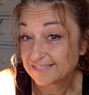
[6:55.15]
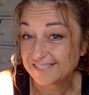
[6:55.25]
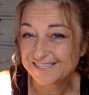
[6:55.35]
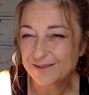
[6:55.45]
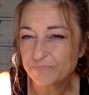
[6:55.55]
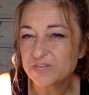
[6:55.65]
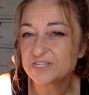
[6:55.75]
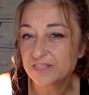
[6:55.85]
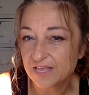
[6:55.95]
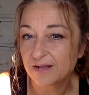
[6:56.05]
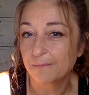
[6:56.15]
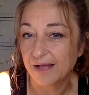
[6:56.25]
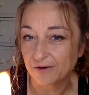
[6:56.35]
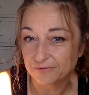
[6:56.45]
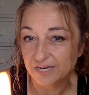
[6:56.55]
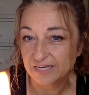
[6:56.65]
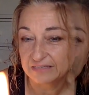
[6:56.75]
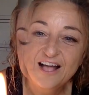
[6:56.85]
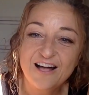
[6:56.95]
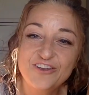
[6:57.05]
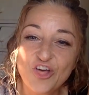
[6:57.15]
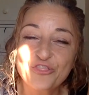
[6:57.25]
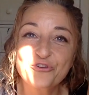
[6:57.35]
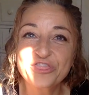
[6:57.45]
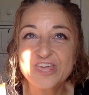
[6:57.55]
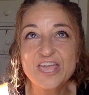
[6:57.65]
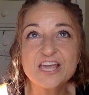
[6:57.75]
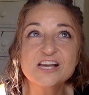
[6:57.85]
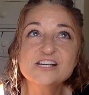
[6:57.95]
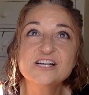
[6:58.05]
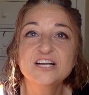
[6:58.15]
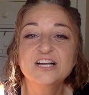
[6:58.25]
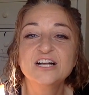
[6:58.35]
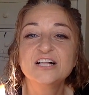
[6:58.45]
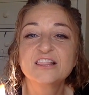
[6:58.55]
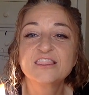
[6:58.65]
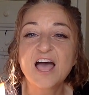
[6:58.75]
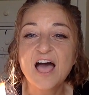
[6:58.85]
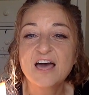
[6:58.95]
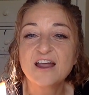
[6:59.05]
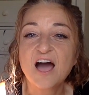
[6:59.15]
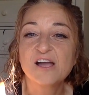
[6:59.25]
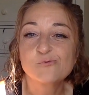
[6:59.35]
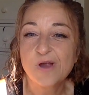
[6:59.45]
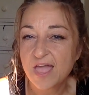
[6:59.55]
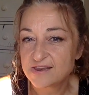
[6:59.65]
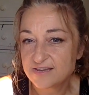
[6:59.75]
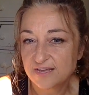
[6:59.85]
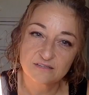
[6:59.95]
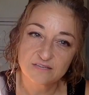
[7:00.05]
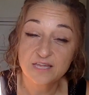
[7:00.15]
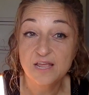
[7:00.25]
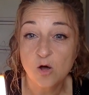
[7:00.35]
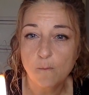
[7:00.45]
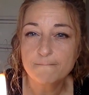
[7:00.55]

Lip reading: Just something to think about. And another thing that I read can help